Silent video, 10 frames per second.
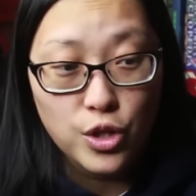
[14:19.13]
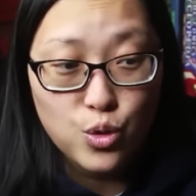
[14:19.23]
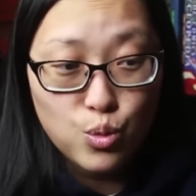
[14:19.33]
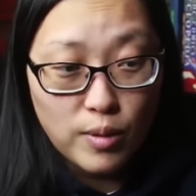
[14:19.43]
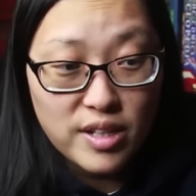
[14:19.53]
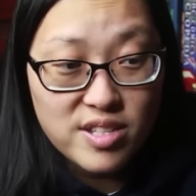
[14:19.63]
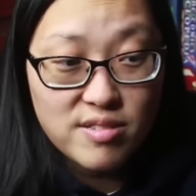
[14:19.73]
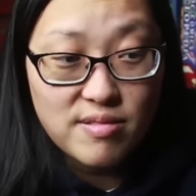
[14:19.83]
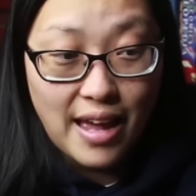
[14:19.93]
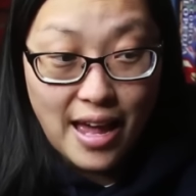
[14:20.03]
You must
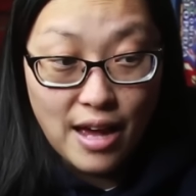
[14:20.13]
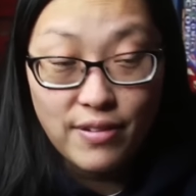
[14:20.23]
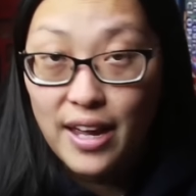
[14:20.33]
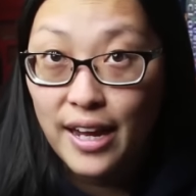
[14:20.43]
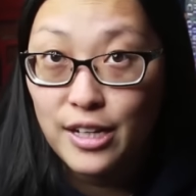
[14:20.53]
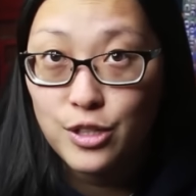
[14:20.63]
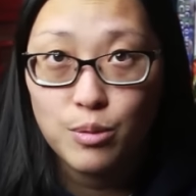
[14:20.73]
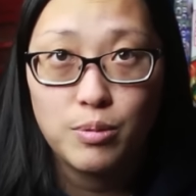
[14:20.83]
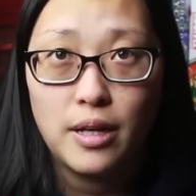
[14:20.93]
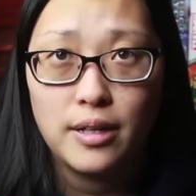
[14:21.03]
have angel
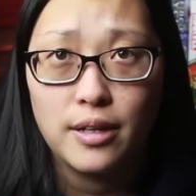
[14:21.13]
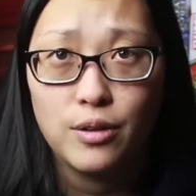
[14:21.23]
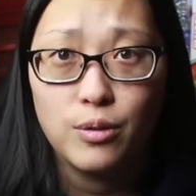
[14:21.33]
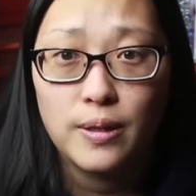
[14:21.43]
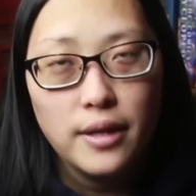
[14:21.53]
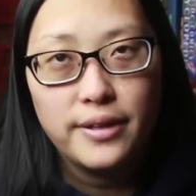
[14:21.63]
blood in you.